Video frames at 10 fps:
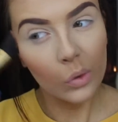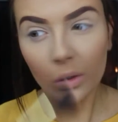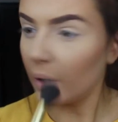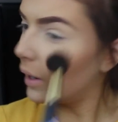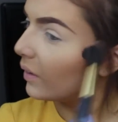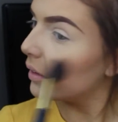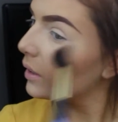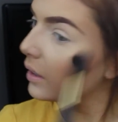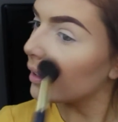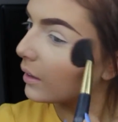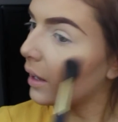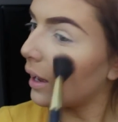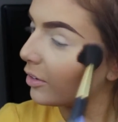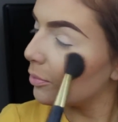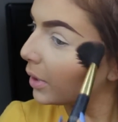I don't like a
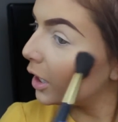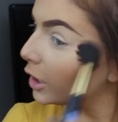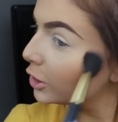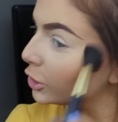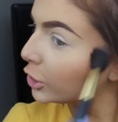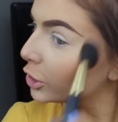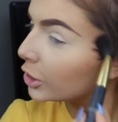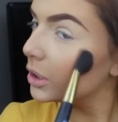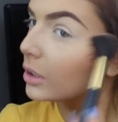lot of blush,